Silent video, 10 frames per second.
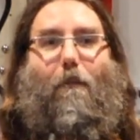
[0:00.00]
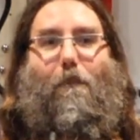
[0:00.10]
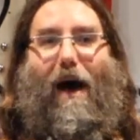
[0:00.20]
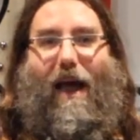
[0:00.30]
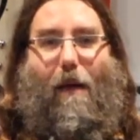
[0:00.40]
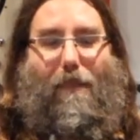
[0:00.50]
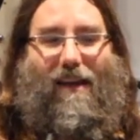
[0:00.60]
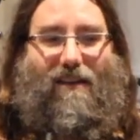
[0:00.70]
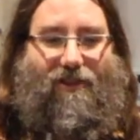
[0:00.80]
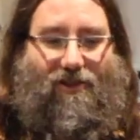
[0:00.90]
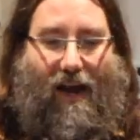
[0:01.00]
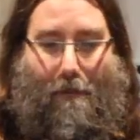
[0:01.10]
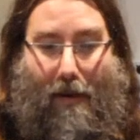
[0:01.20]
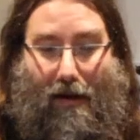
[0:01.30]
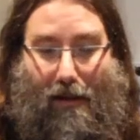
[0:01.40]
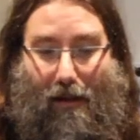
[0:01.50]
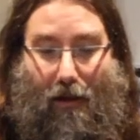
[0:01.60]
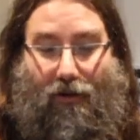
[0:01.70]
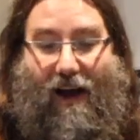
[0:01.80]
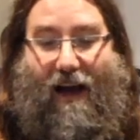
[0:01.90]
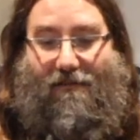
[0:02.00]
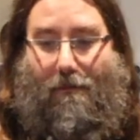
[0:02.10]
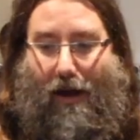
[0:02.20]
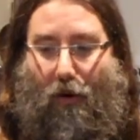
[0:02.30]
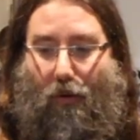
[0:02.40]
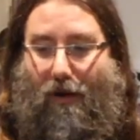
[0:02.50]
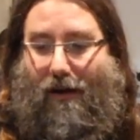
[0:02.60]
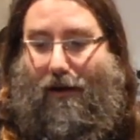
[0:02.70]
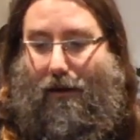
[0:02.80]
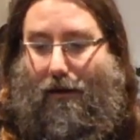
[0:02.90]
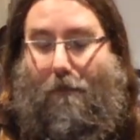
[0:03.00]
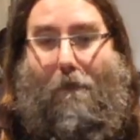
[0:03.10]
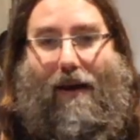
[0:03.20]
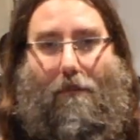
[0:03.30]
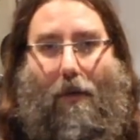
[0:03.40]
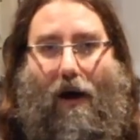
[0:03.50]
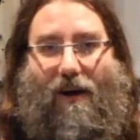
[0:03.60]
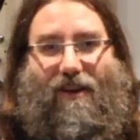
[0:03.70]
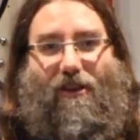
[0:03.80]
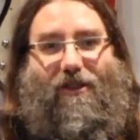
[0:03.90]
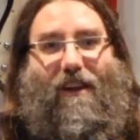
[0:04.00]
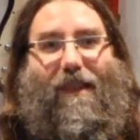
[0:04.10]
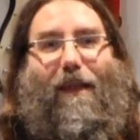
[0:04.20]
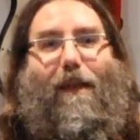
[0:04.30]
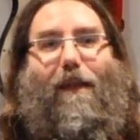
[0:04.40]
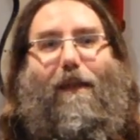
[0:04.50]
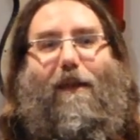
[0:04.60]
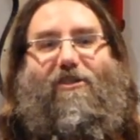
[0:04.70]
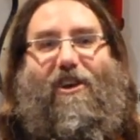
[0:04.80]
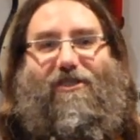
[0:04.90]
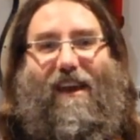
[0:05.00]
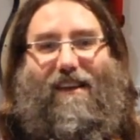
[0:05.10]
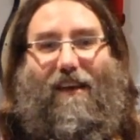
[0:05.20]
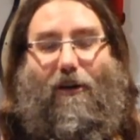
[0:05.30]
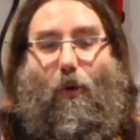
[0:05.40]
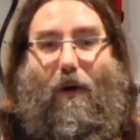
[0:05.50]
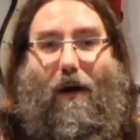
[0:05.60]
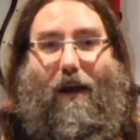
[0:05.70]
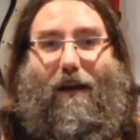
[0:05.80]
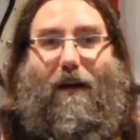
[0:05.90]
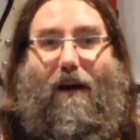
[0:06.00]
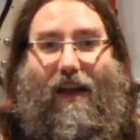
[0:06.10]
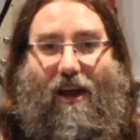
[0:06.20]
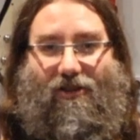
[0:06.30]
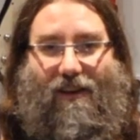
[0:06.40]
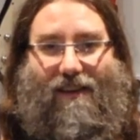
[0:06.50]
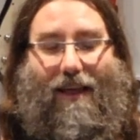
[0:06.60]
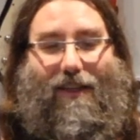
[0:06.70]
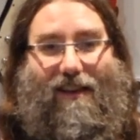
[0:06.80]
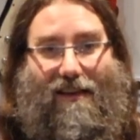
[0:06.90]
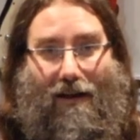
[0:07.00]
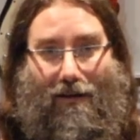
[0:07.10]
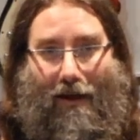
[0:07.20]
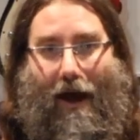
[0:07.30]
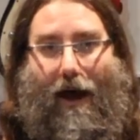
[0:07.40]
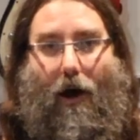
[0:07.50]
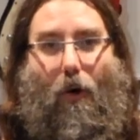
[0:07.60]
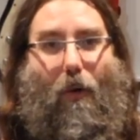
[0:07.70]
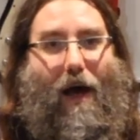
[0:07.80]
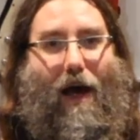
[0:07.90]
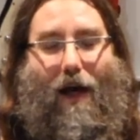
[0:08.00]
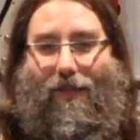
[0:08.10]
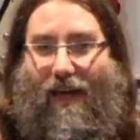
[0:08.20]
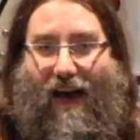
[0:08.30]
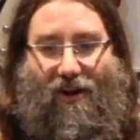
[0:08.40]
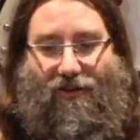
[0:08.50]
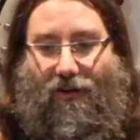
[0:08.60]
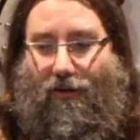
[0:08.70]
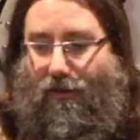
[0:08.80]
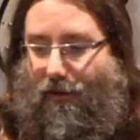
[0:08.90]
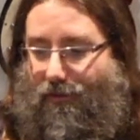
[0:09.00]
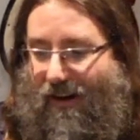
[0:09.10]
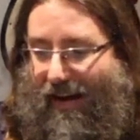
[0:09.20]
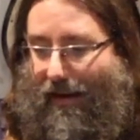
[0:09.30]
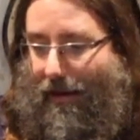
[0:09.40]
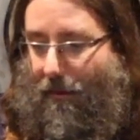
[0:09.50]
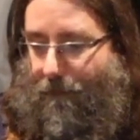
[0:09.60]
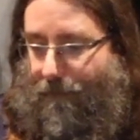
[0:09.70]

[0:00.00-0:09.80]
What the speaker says: buy a piece of scrap metal and craft my own little metal bar such as the newer incarnations that they sell now, and that should do the trick.